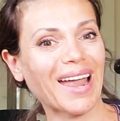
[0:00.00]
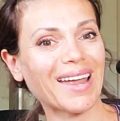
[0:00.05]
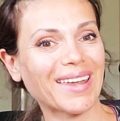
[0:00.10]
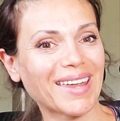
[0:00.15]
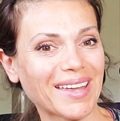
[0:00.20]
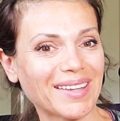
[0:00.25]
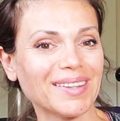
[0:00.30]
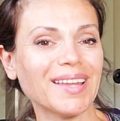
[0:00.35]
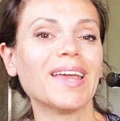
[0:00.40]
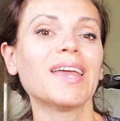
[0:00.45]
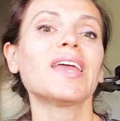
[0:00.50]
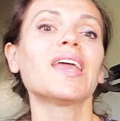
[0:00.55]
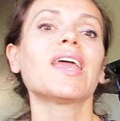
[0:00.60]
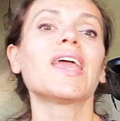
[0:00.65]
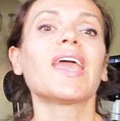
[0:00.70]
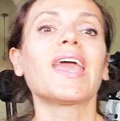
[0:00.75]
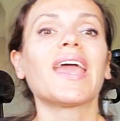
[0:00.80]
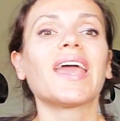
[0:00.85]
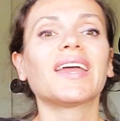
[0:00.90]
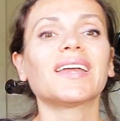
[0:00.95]
again.
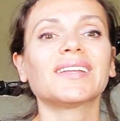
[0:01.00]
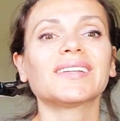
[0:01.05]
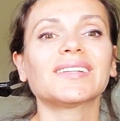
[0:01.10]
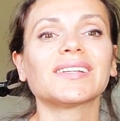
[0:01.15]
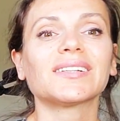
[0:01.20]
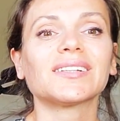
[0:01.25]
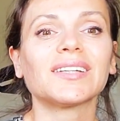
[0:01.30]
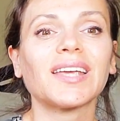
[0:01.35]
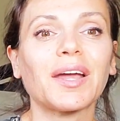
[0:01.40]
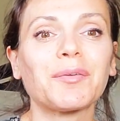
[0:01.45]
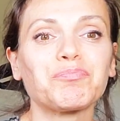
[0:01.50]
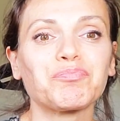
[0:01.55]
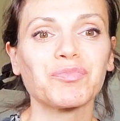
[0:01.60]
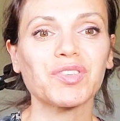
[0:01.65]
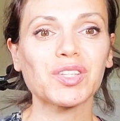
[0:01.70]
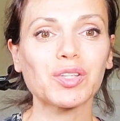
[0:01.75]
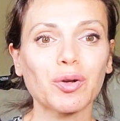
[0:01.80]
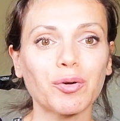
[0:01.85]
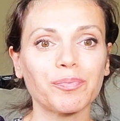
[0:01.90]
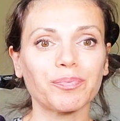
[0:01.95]
And yeah,
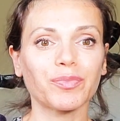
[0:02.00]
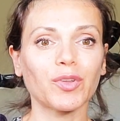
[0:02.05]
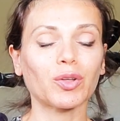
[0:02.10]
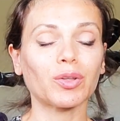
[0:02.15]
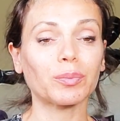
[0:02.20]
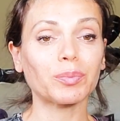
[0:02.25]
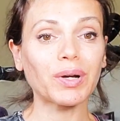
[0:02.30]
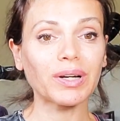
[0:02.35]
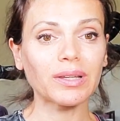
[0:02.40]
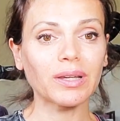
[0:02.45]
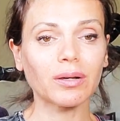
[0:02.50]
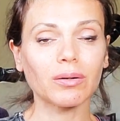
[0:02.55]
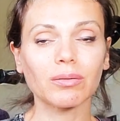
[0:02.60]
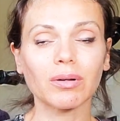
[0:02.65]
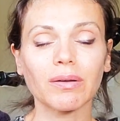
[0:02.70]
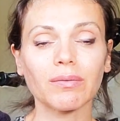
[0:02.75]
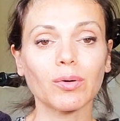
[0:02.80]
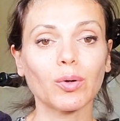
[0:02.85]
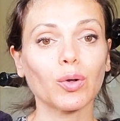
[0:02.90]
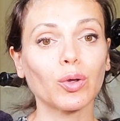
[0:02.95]
so on a practical
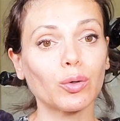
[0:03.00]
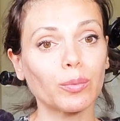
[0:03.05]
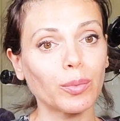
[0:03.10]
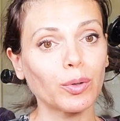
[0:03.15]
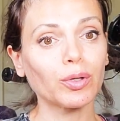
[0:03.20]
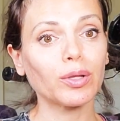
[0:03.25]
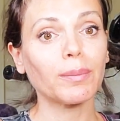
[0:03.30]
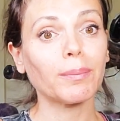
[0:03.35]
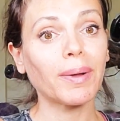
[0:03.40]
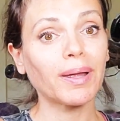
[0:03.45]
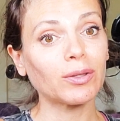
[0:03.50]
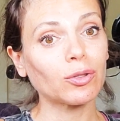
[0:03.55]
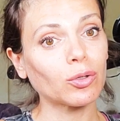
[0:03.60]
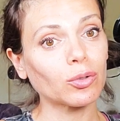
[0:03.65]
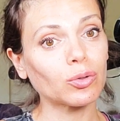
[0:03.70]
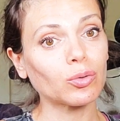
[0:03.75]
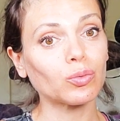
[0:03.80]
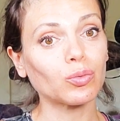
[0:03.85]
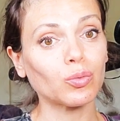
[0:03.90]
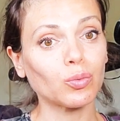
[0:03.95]
level, your body might
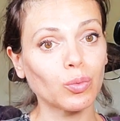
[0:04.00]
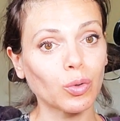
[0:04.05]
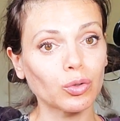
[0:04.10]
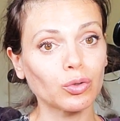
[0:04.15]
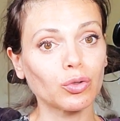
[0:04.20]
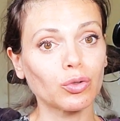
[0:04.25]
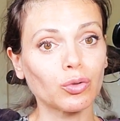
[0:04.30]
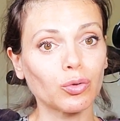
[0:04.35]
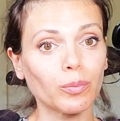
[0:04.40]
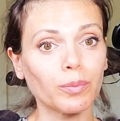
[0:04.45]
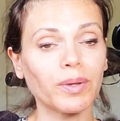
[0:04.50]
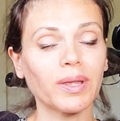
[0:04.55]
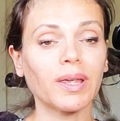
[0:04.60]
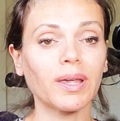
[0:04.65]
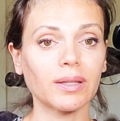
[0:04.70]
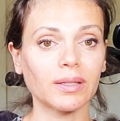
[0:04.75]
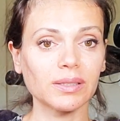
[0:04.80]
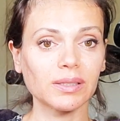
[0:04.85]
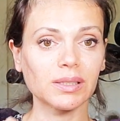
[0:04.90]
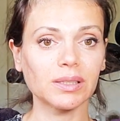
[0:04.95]
not want to be
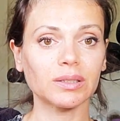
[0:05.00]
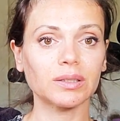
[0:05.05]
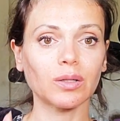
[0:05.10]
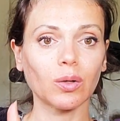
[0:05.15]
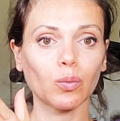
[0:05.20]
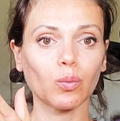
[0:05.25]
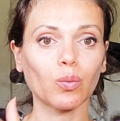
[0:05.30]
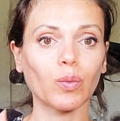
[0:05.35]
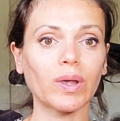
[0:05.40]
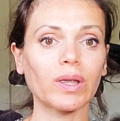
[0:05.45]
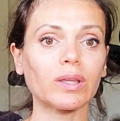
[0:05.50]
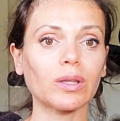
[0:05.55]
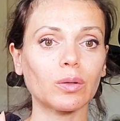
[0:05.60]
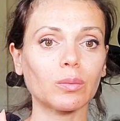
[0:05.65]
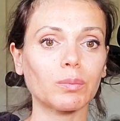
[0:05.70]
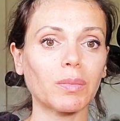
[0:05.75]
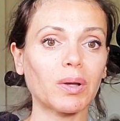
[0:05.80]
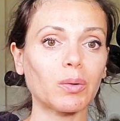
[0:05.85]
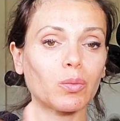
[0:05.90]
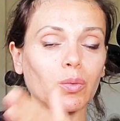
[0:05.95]
at a certain weight.
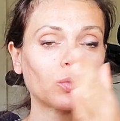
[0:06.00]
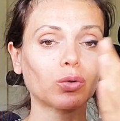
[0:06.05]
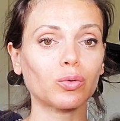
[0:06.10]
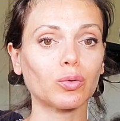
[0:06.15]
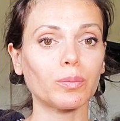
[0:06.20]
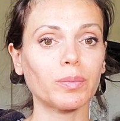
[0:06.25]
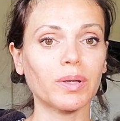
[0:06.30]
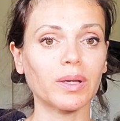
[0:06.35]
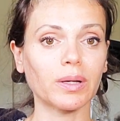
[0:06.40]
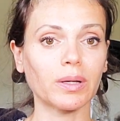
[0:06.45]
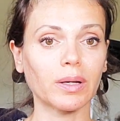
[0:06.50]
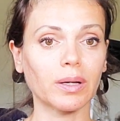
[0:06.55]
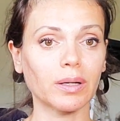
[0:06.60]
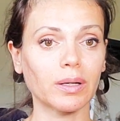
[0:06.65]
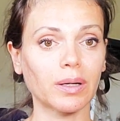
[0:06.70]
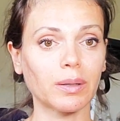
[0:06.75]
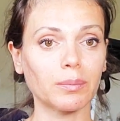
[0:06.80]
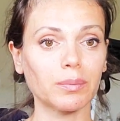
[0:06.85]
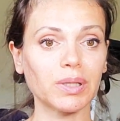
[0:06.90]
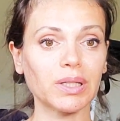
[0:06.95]
It might want to be a
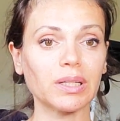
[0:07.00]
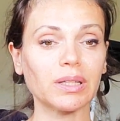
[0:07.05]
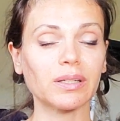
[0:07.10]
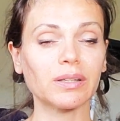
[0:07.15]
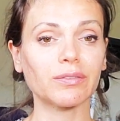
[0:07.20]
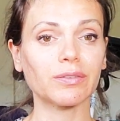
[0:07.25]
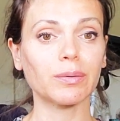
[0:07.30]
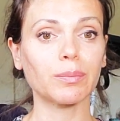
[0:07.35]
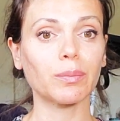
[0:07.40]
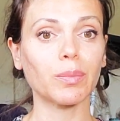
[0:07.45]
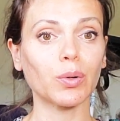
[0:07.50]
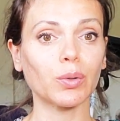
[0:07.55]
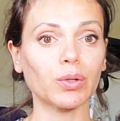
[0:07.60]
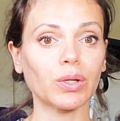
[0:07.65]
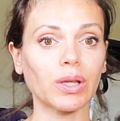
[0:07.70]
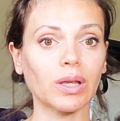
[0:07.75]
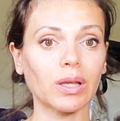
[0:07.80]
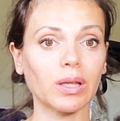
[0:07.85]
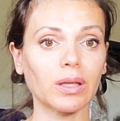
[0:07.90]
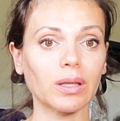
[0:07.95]
completely different body
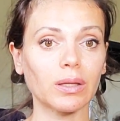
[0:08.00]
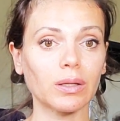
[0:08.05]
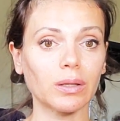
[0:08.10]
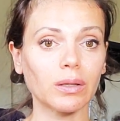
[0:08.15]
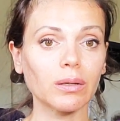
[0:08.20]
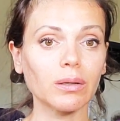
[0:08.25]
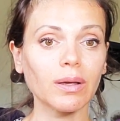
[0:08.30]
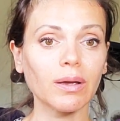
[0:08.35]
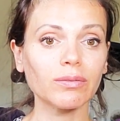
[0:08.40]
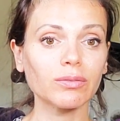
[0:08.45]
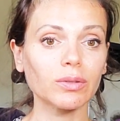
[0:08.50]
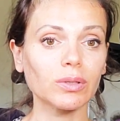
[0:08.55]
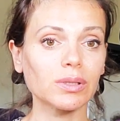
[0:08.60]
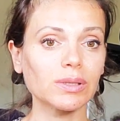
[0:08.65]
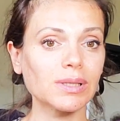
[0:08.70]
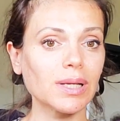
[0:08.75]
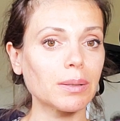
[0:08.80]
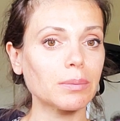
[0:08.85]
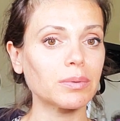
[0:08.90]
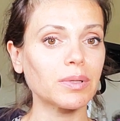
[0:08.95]
and you have to
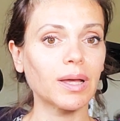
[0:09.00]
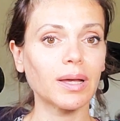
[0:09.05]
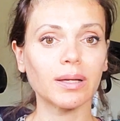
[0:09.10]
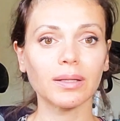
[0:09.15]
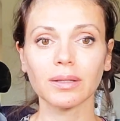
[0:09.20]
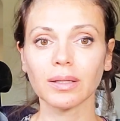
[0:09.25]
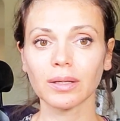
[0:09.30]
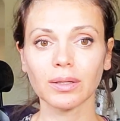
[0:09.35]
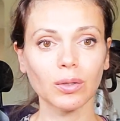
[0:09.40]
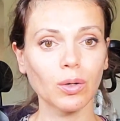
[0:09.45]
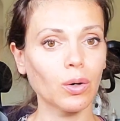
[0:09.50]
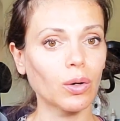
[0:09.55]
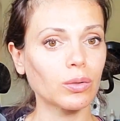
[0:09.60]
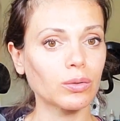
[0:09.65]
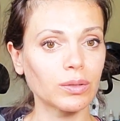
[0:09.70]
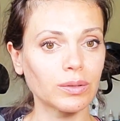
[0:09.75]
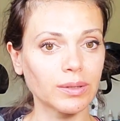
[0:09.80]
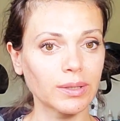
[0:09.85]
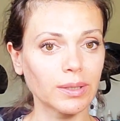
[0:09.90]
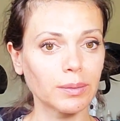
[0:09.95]
accept that and
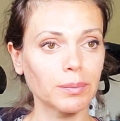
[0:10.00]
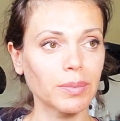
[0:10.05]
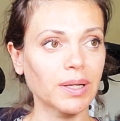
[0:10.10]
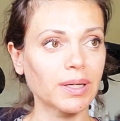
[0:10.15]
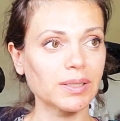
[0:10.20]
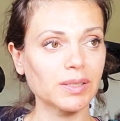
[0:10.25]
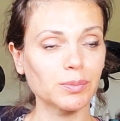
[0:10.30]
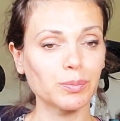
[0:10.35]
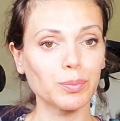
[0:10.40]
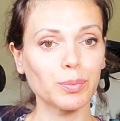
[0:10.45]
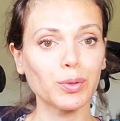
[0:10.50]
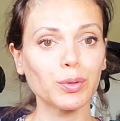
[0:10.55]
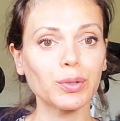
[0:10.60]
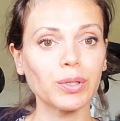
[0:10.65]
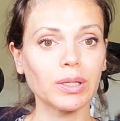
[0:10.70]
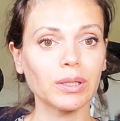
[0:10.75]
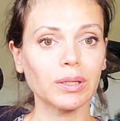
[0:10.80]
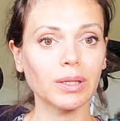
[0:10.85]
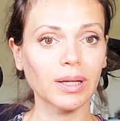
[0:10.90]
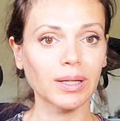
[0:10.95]
honor it because
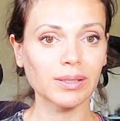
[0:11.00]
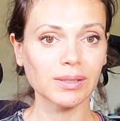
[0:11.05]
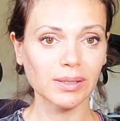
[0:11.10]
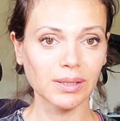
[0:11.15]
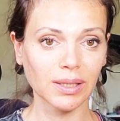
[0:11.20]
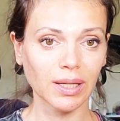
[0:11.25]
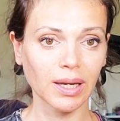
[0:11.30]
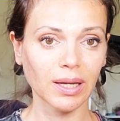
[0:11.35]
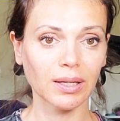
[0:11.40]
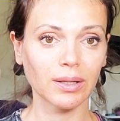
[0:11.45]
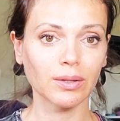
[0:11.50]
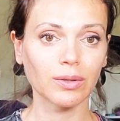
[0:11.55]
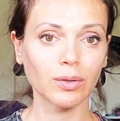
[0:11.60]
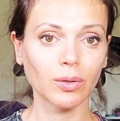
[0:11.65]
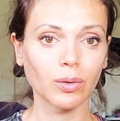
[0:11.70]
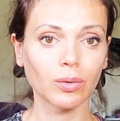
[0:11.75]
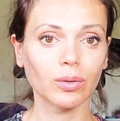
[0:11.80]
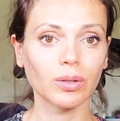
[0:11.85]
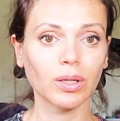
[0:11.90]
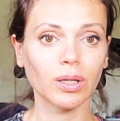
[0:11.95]
beauty lies again,
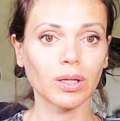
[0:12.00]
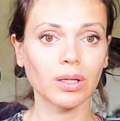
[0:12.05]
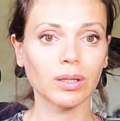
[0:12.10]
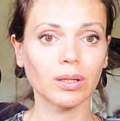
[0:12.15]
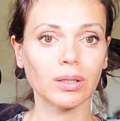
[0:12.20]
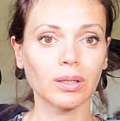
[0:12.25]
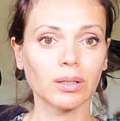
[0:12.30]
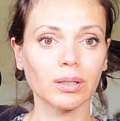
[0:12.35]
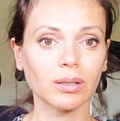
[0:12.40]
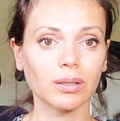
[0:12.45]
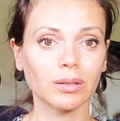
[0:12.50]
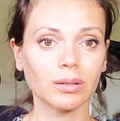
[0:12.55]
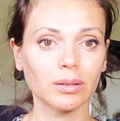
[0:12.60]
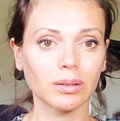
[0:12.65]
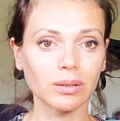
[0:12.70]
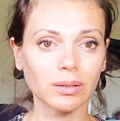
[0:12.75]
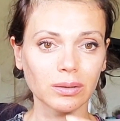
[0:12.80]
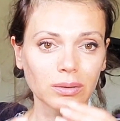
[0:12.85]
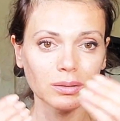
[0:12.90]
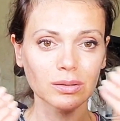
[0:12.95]
not in the
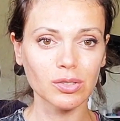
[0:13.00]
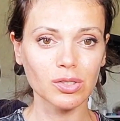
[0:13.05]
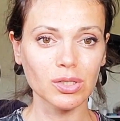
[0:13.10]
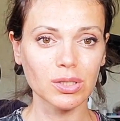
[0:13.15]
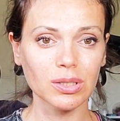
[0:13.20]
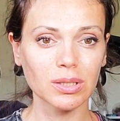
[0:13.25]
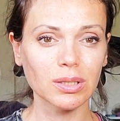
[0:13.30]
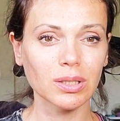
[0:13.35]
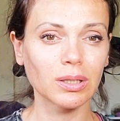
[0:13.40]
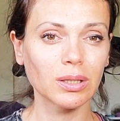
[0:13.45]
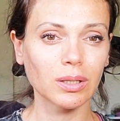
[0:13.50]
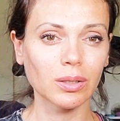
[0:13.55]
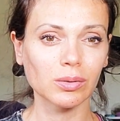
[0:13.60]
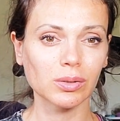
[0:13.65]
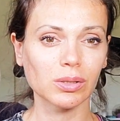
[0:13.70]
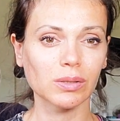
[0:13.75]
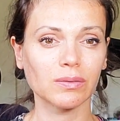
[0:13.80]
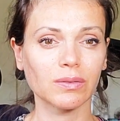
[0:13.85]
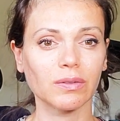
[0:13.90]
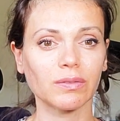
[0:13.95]
uh, just
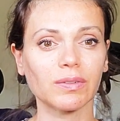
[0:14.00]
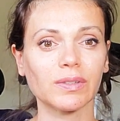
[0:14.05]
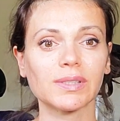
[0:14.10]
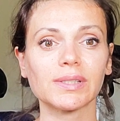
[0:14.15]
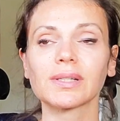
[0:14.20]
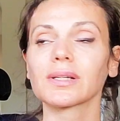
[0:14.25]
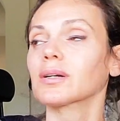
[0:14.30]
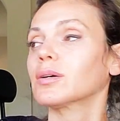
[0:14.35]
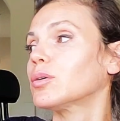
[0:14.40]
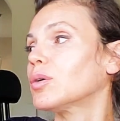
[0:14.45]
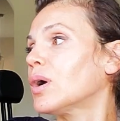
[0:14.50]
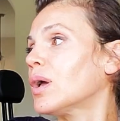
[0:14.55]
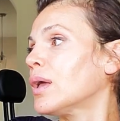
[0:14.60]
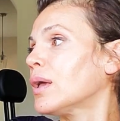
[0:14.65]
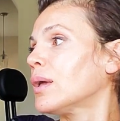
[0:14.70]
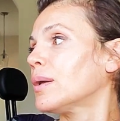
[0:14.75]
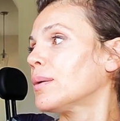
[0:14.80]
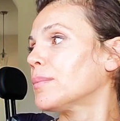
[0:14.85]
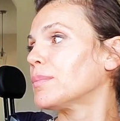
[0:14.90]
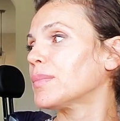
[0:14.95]
details of the physical,
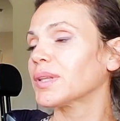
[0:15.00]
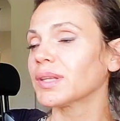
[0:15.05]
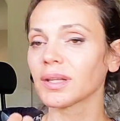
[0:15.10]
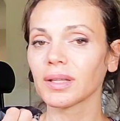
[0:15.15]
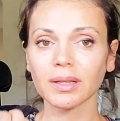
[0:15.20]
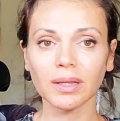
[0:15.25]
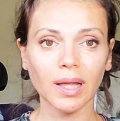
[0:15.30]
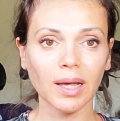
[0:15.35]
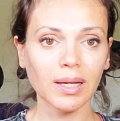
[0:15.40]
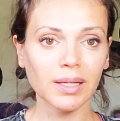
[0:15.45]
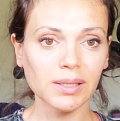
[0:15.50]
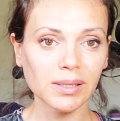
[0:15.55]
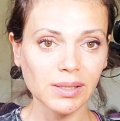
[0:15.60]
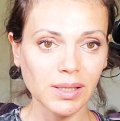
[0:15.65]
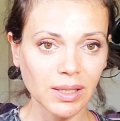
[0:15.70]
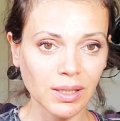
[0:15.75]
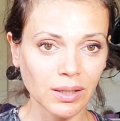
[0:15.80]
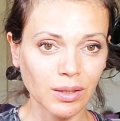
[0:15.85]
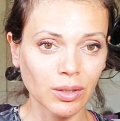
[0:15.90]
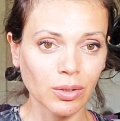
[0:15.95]
but it lies
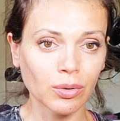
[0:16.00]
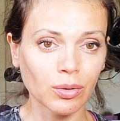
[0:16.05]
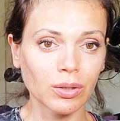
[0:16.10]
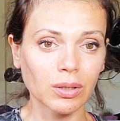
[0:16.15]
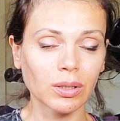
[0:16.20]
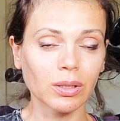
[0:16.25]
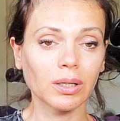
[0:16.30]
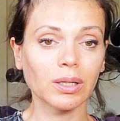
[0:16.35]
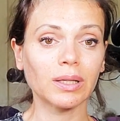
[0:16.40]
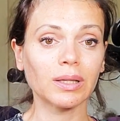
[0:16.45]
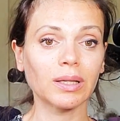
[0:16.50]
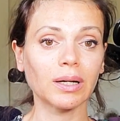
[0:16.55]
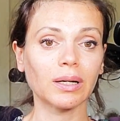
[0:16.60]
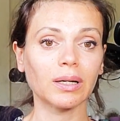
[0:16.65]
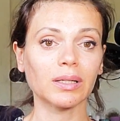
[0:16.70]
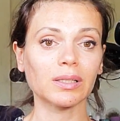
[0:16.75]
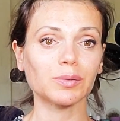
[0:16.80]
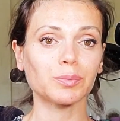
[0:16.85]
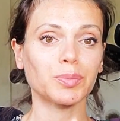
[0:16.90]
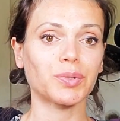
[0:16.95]
in your entire
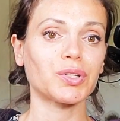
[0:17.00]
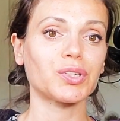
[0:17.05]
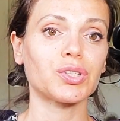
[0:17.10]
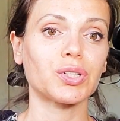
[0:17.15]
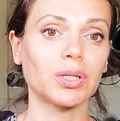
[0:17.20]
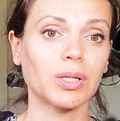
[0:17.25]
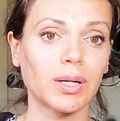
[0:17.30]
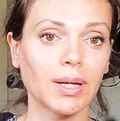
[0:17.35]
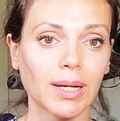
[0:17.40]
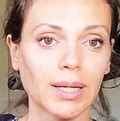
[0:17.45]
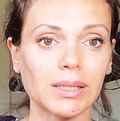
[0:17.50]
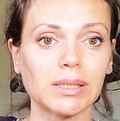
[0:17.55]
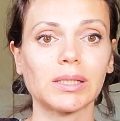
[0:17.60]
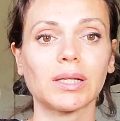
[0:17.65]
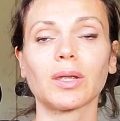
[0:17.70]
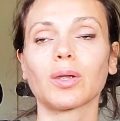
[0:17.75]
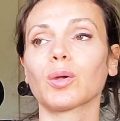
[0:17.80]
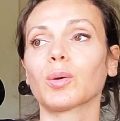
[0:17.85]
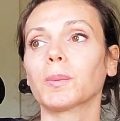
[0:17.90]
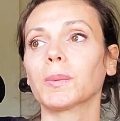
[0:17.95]
expression as a
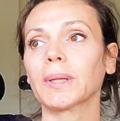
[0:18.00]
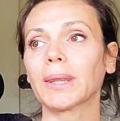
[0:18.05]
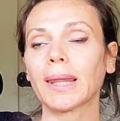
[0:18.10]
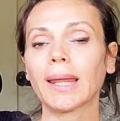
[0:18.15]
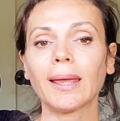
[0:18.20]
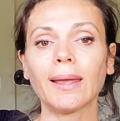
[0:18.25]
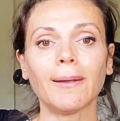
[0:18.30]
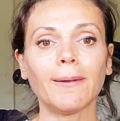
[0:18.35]
human.